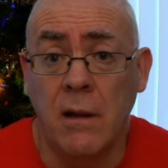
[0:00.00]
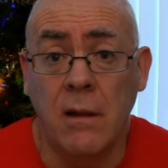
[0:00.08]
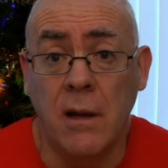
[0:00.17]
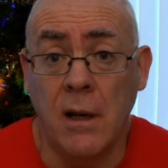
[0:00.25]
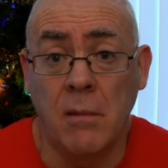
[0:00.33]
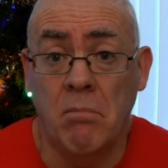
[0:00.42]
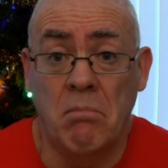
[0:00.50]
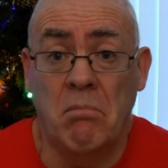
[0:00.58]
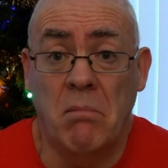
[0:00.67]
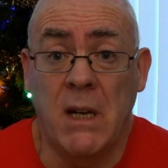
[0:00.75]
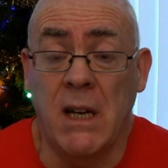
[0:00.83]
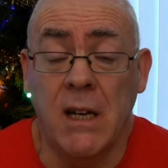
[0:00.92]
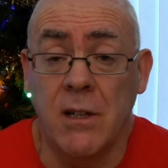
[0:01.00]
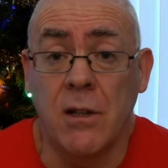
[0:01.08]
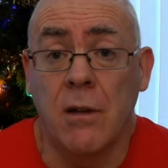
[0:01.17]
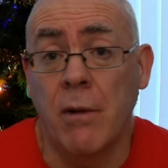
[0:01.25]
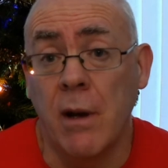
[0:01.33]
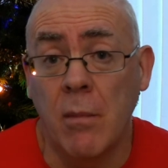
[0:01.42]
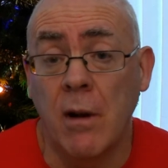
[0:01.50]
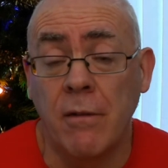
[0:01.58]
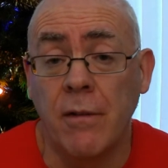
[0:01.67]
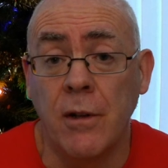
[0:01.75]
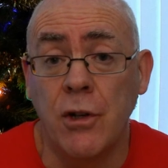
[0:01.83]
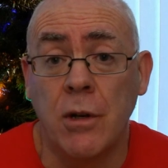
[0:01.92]
then he isn't the right man
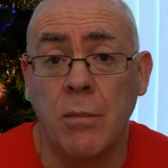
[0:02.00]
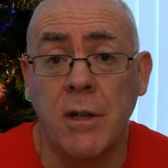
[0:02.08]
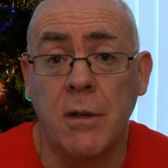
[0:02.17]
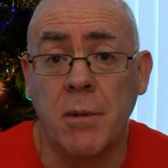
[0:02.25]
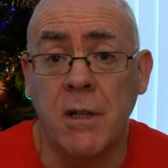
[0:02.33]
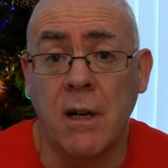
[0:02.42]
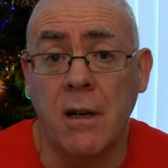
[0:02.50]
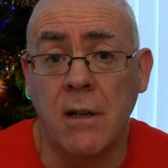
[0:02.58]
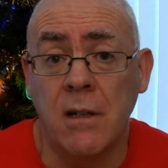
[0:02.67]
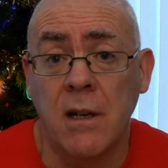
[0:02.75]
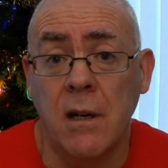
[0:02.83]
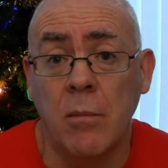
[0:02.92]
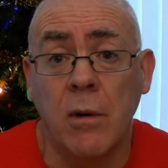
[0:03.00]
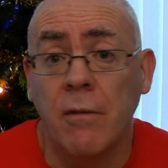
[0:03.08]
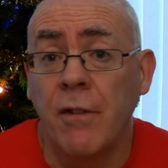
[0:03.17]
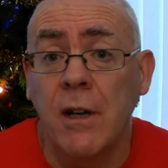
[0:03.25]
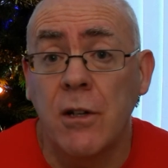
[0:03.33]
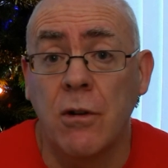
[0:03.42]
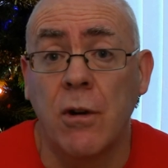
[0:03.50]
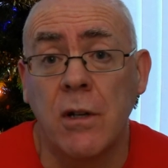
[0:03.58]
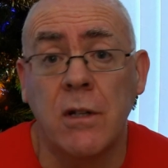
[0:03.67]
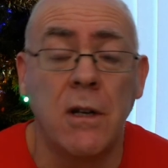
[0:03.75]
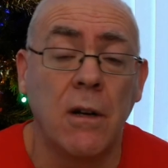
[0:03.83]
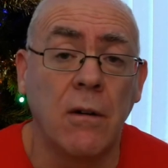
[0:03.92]
for the job at this particular time. But fingers
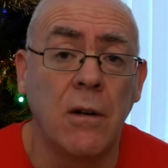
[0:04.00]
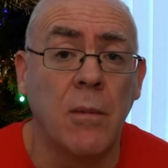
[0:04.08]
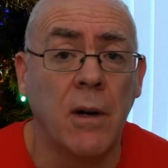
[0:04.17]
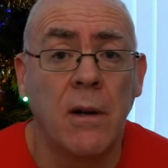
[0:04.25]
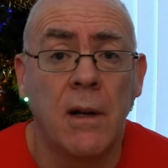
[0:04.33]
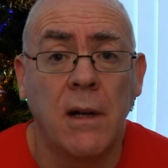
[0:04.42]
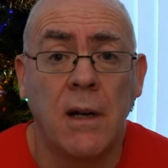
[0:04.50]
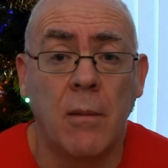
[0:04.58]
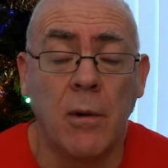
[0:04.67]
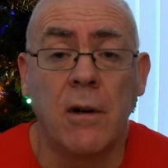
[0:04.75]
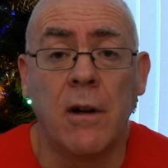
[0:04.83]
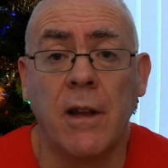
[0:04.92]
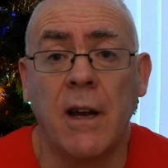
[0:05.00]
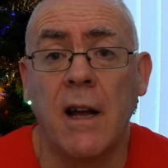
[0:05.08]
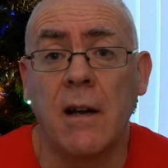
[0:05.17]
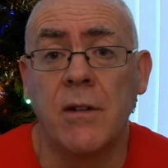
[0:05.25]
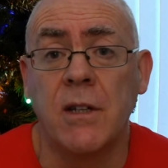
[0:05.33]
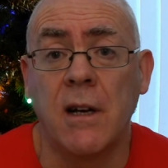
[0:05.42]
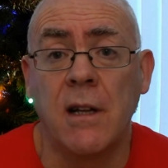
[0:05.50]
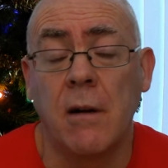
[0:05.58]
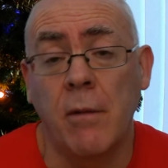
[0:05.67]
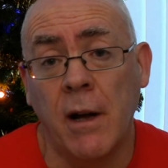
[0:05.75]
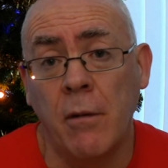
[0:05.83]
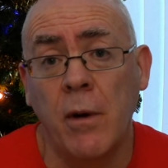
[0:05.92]
crossed, you know, come on. I'm looking on the negative side there.
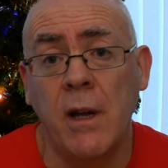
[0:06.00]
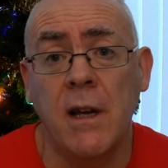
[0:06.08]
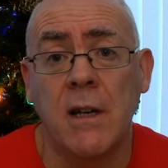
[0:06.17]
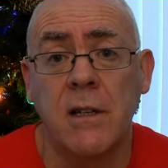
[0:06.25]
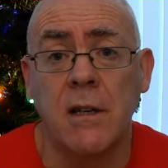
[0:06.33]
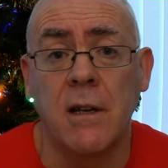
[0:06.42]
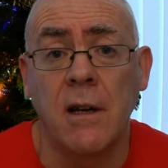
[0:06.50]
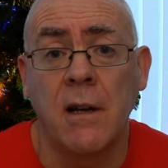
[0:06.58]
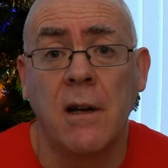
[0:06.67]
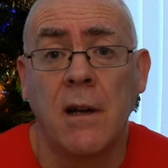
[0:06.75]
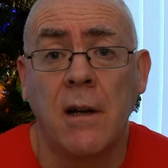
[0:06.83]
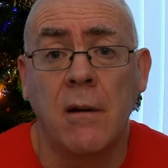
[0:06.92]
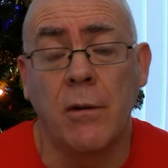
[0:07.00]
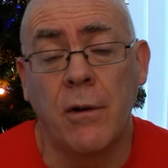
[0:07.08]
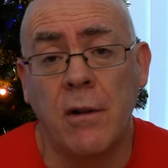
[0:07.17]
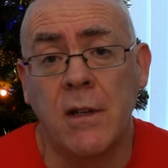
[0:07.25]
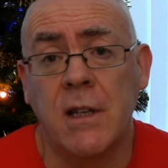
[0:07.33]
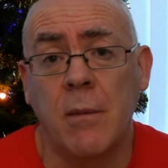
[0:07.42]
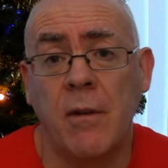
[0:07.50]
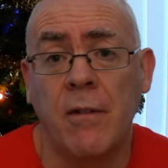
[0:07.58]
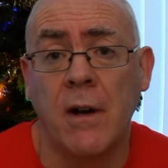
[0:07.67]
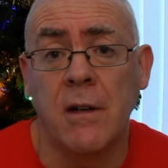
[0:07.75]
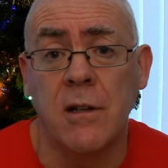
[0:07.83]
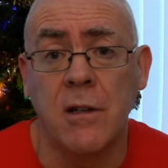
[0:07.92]
We had a win yesterday. We're through the
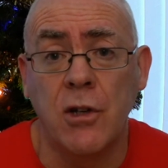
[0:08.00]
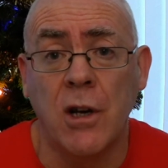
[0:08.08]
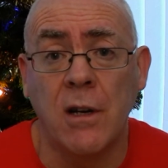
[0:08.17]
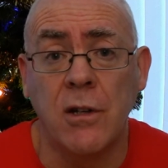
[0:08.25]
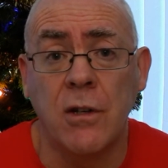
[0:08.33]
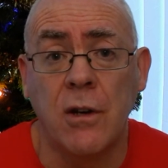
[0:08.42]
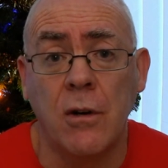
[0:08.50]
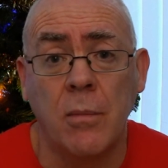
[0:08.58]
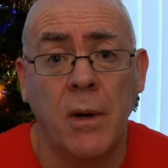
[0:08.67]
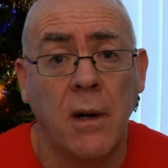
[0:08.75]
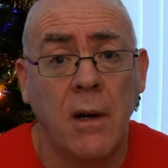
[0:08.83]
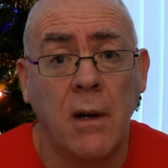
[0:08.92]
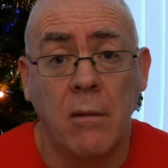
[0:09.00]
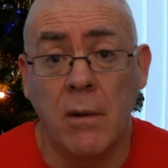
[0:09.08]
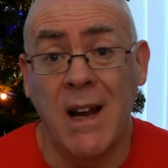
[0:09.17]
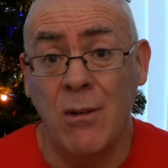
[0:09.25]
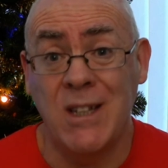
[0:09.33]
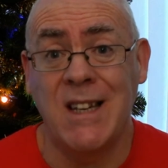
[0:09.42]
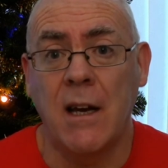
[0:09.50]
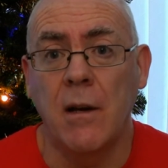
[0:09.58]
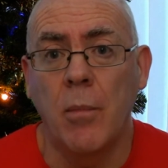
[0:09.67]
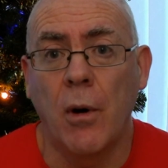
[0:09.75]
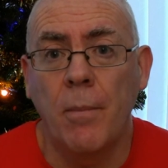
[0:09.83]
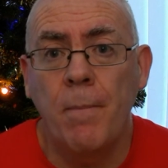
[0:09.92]
semi-finals of the Challenge Cup. We're now
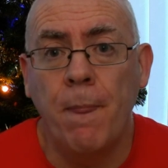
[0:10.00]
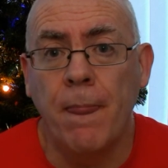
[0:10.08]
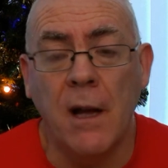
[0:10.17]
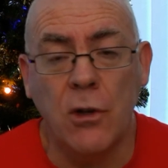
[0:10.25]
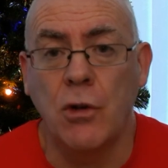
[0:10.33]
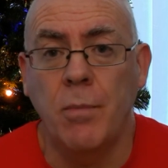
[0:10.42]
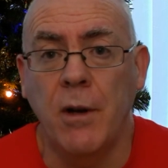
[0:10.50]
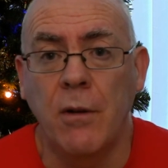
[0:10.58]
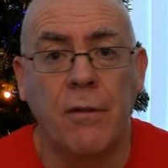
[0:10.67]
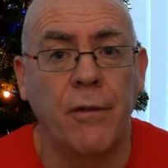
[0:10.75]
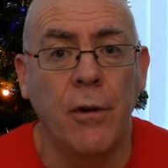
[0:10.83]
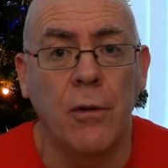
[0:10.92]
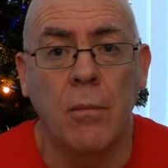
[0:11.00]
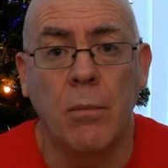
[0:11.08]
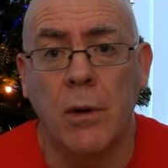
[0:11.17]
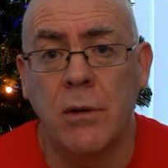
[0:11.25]
second bottom. That should be enough for an open